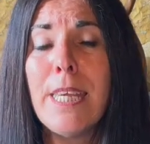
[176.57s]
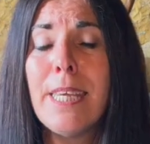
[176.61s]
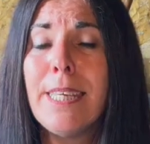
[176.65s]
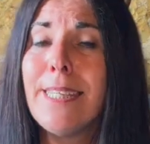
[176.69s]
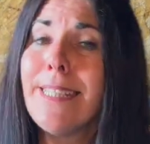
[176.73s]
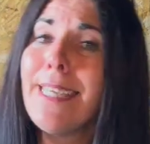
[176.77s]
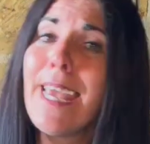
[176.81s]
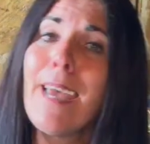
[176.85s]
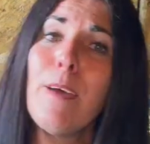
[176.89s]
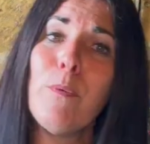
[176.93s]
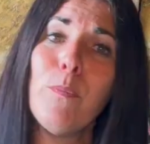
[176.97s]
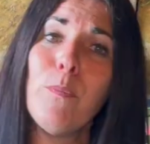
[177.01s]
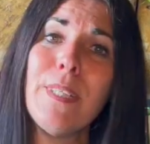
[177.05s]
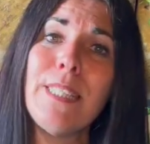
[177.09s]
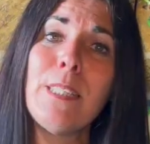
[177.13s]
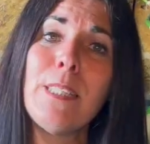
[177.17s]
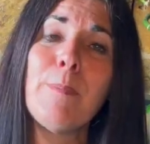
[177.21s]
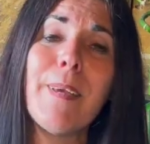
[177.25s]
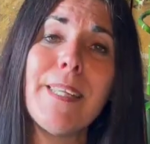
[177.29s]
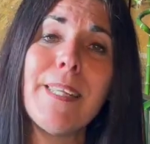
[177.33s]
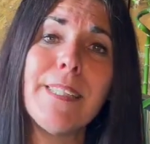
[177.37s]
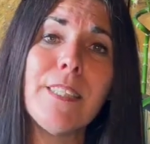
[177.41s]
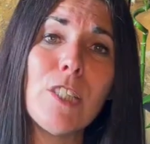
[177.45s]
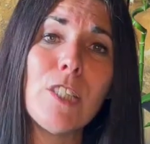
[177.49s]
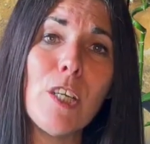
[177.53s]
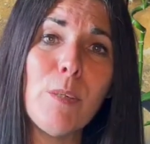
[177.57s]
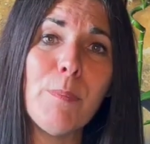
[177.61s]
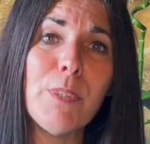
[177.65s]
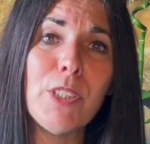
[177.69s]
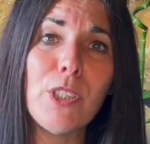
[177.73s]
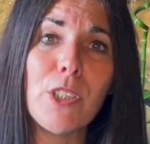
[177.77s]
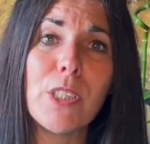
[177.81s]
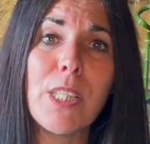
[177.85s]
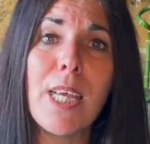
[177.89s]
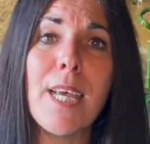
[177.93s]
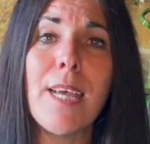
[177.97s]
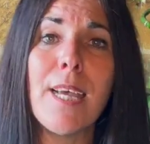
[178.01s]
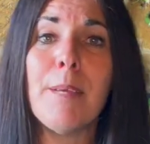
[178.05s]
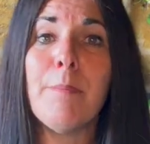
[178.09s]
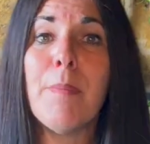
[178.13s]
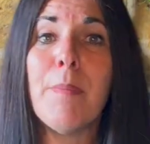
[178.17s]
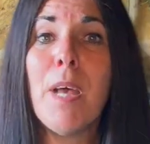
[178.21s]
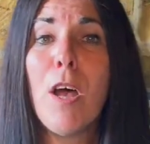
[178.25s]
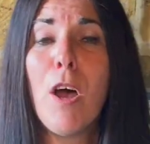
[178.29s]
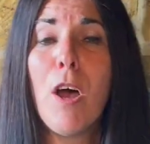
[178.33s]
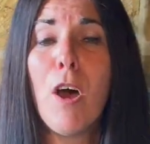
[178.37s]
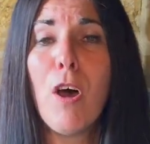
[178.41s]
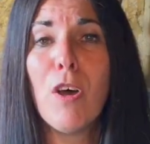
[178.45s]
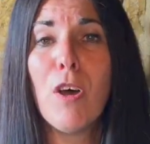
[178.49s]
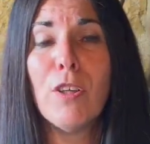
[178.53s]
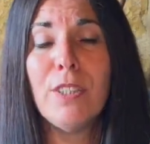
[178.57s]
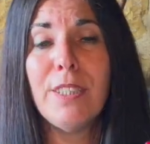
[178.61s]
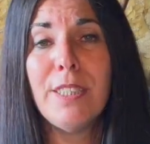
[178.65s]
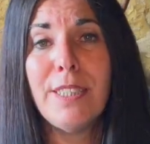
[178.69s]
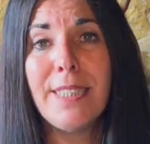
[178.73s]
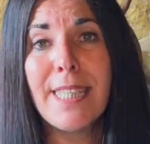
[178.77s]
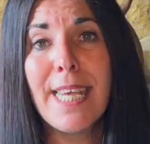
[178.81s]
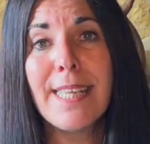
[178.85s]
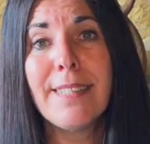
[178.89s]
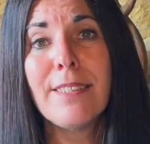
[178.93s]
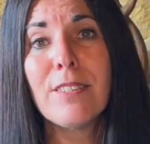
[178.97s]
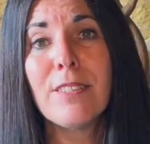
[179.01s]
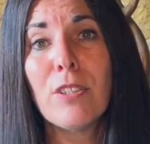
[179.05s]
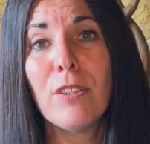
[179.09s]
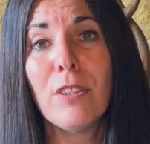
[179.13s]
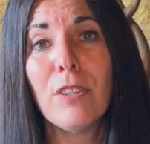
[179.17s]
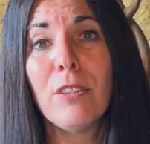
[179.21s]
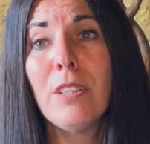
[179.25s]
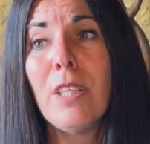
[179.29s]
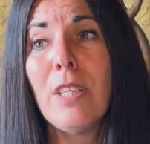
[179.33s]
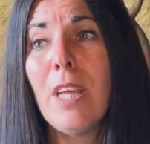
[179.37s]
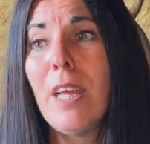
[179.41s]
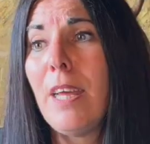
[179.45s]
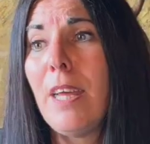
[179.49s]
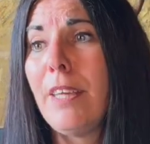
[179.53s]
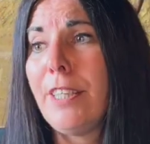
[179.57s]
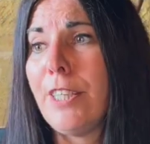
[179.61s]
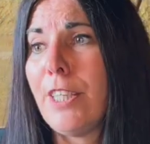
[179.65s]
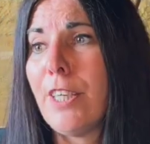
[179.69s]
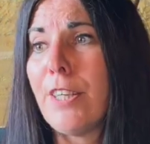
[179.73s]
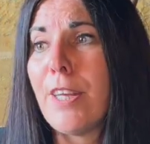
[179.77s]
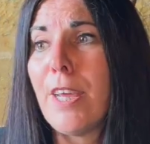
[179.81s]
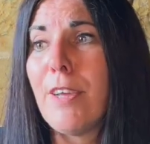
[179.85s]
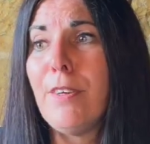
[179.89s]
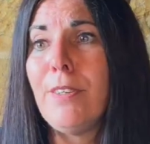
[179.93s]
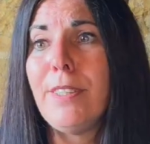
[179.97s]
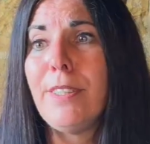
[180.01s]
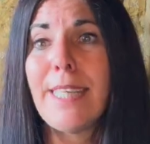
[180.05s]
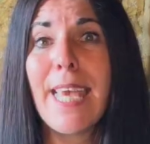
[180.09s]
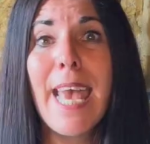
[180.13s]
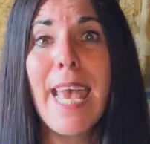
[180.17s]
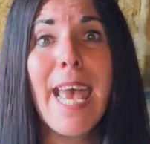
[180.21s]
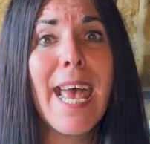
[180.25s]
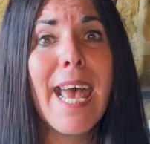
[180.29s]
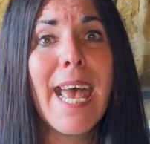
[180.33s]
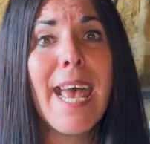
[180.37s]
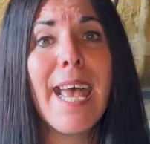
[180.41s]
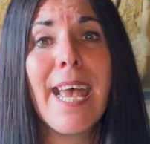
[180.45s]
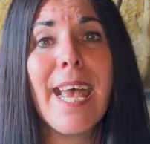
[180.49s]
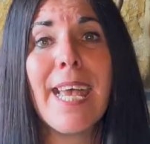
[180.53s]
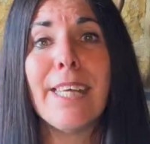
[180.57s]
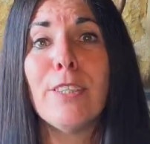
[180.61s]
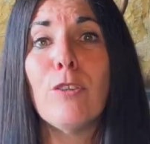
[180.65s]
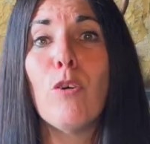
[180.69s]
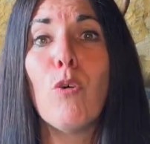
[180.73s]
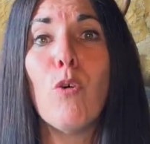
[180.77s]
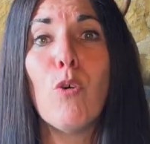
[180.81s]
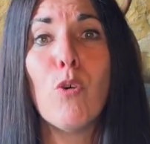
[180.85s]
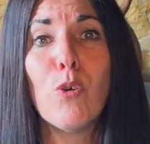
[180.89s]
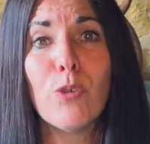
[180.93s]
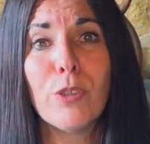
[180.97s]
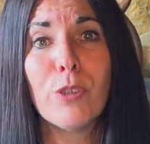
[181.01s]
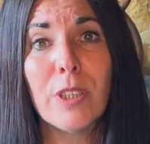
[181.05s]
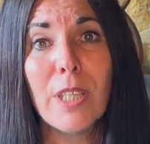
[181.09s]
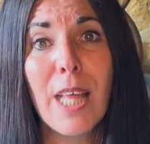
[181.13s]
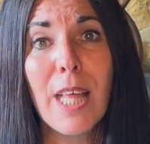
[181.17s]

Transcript: Yet we spend so much time on dental, you know, care and oral